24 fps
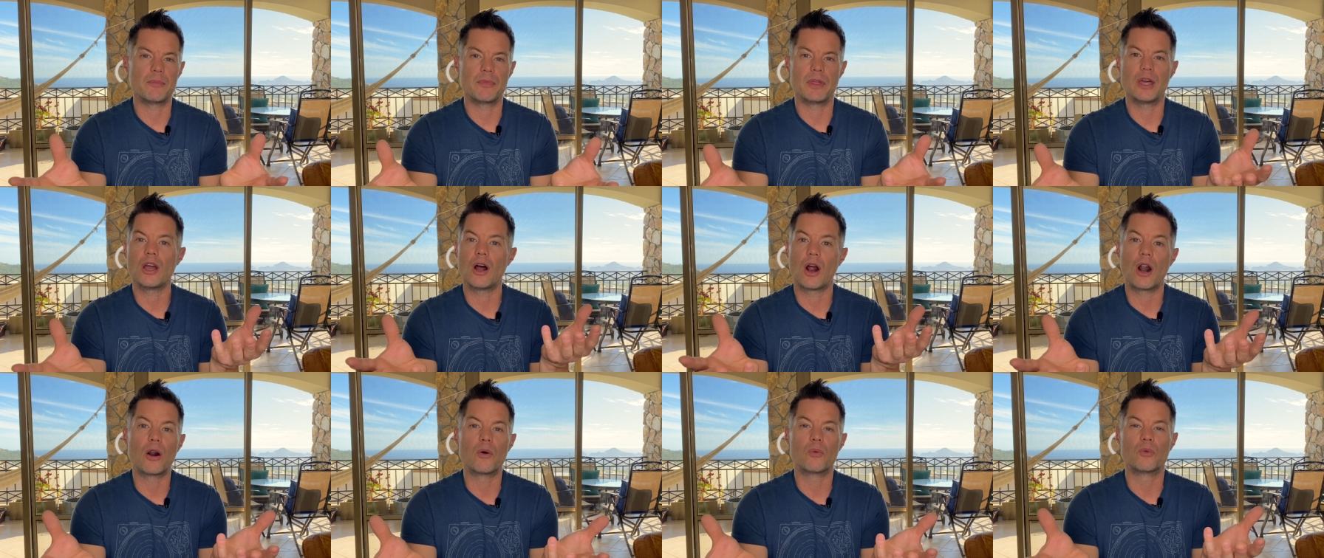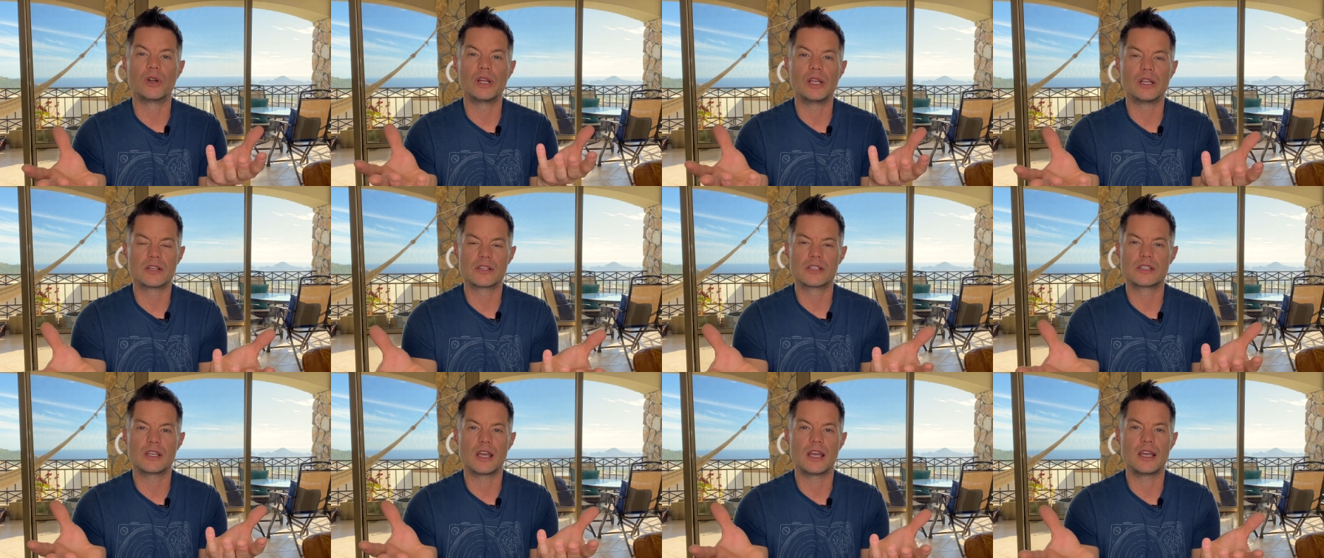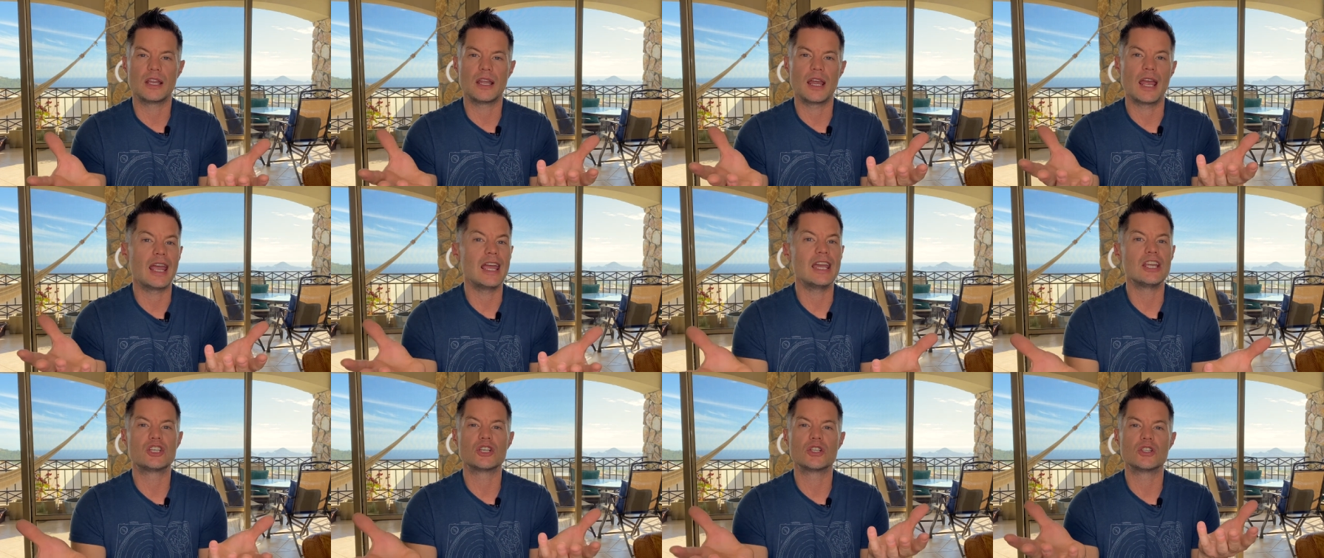They are real estate
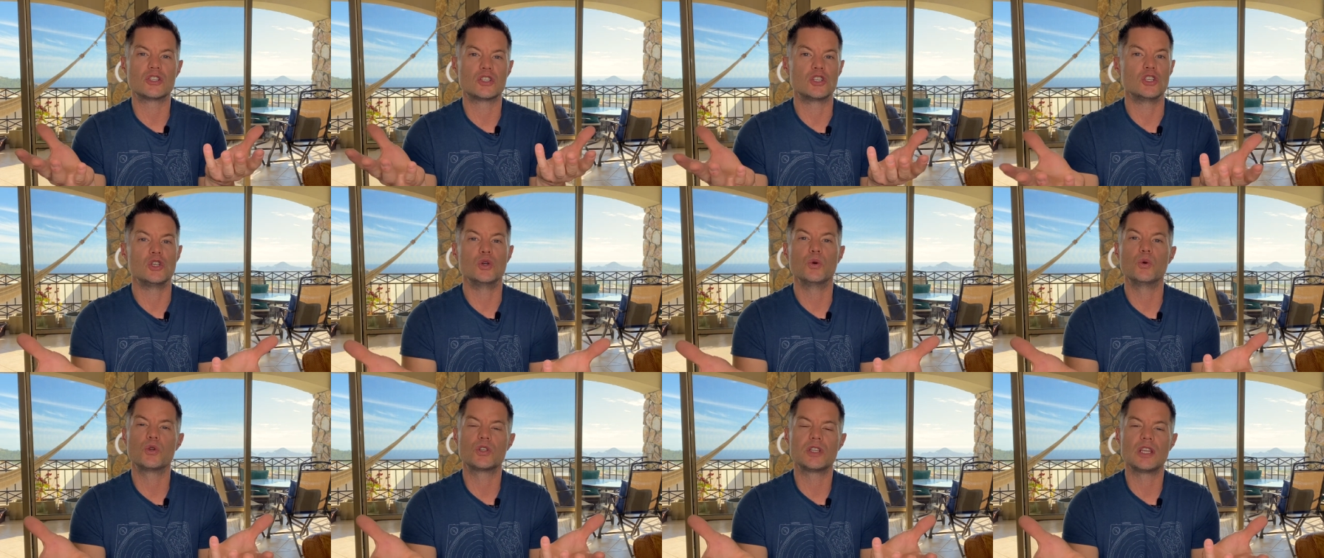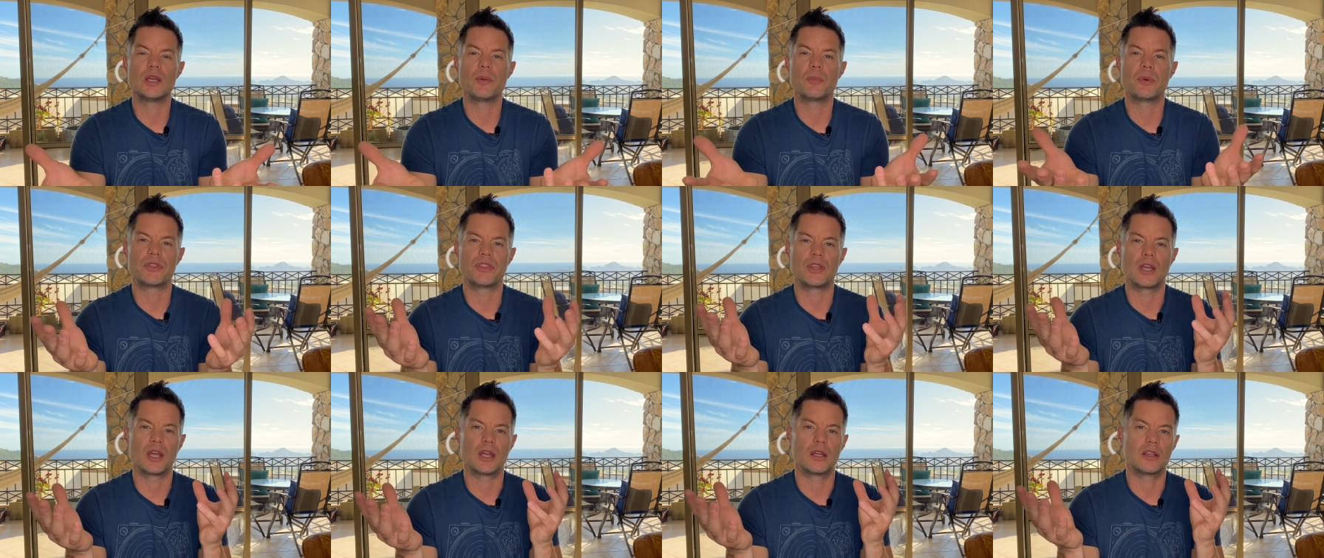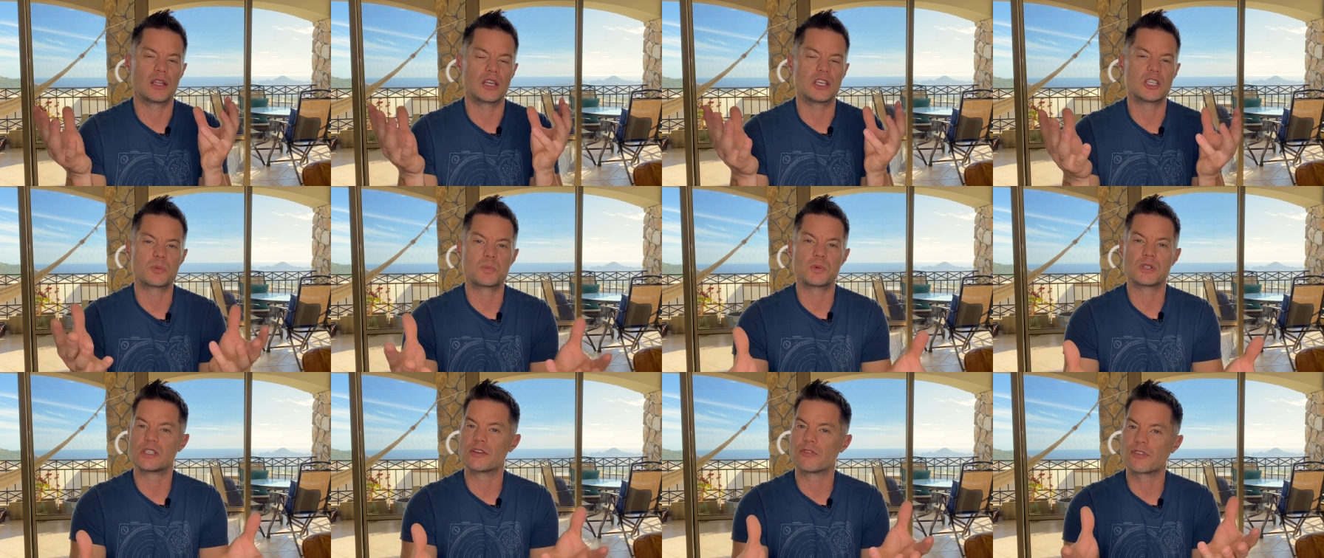agents usually, but they
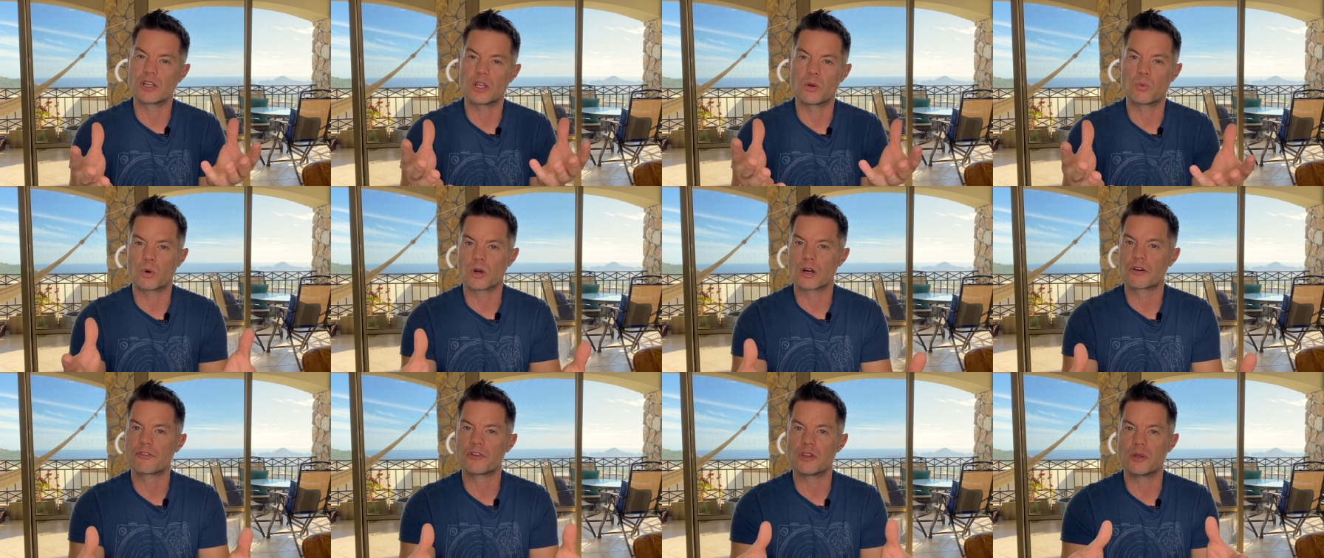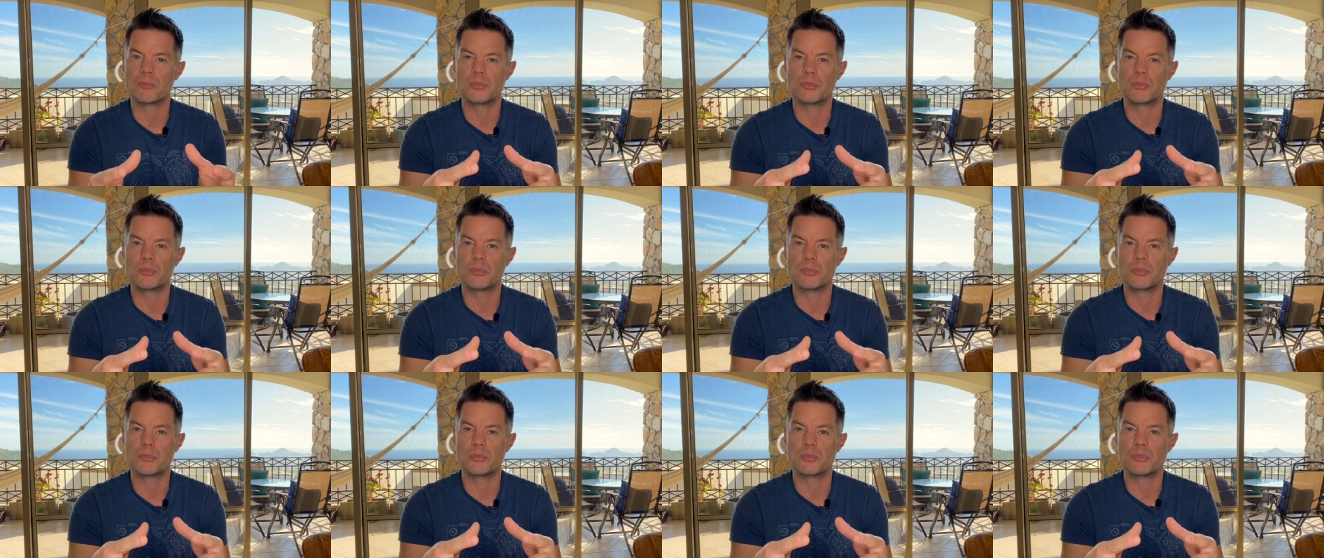specifically work for the